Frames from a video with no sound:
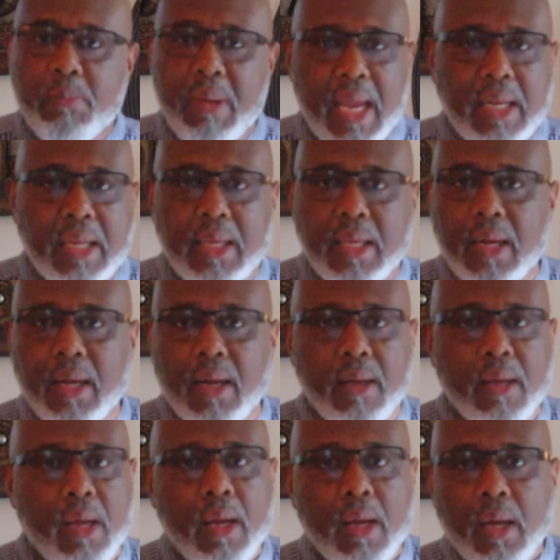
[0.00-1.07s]

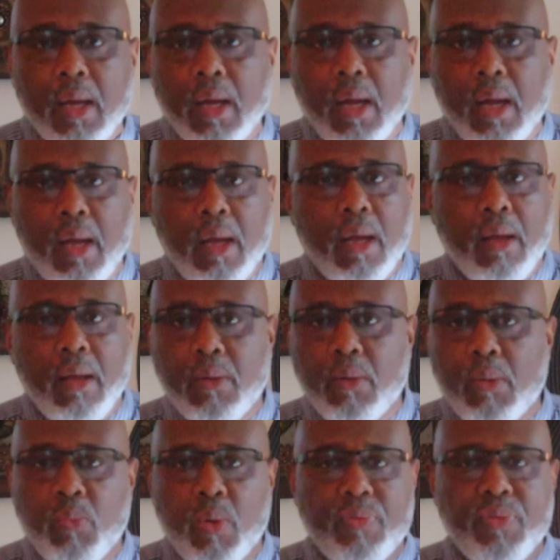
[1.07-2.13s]
media,
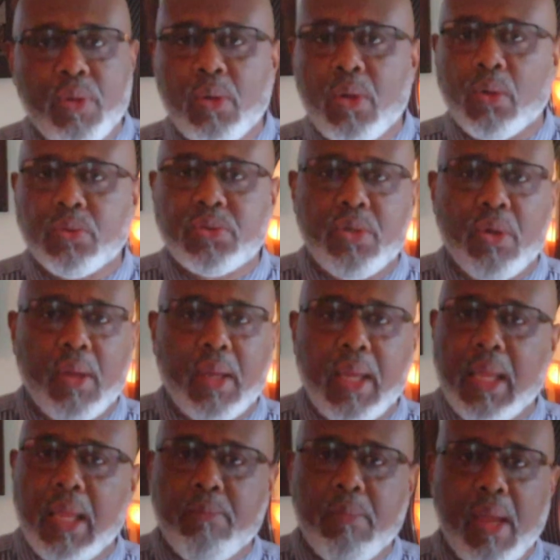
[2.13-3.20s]
whether you go to your
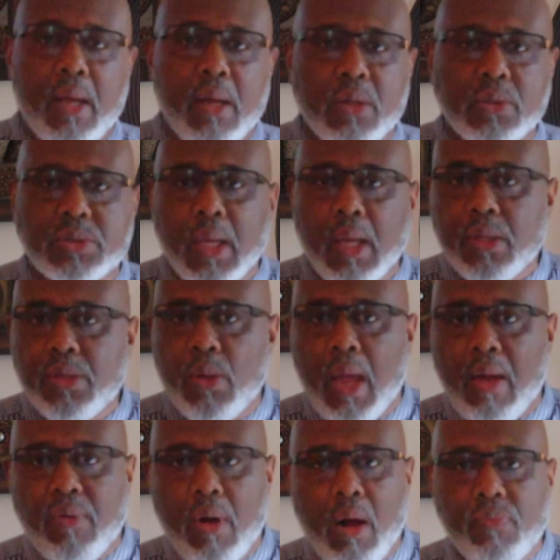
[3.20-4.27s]
emails, you
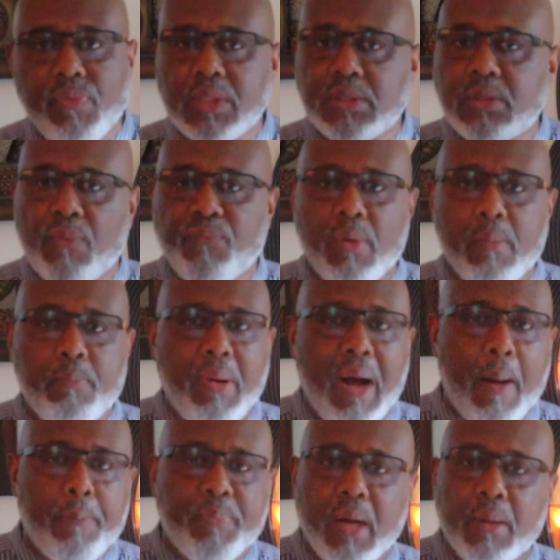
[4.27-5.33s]
have all these different
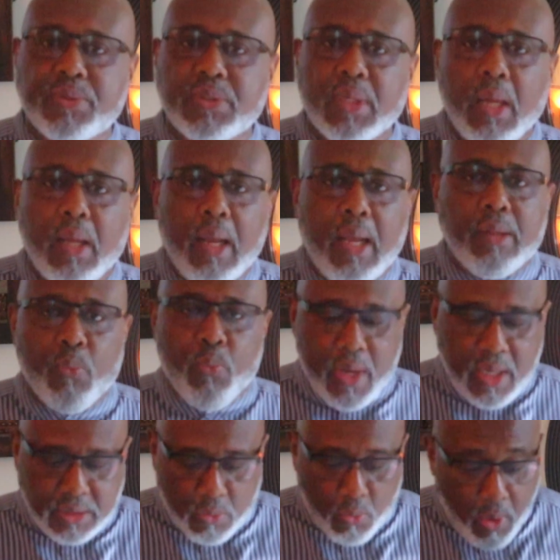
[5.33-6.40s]
pop-ups. And the
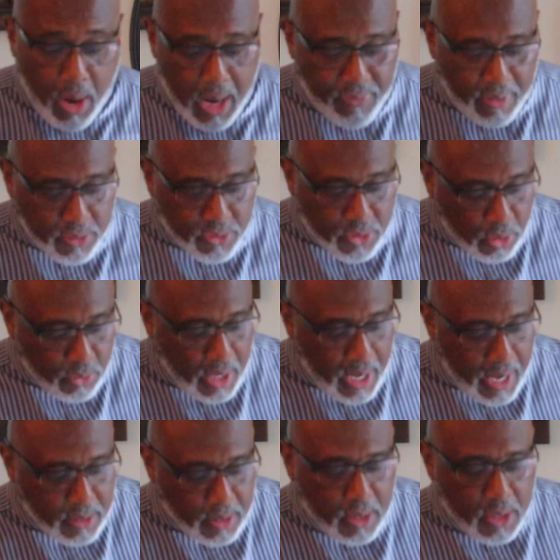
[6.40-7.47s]
reason why they do
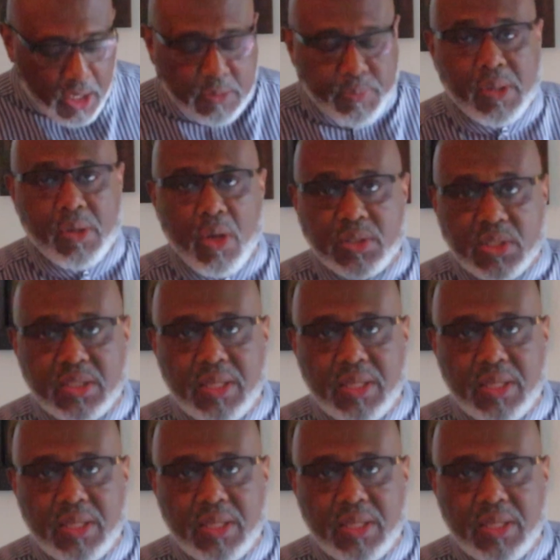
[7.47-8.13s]
that is because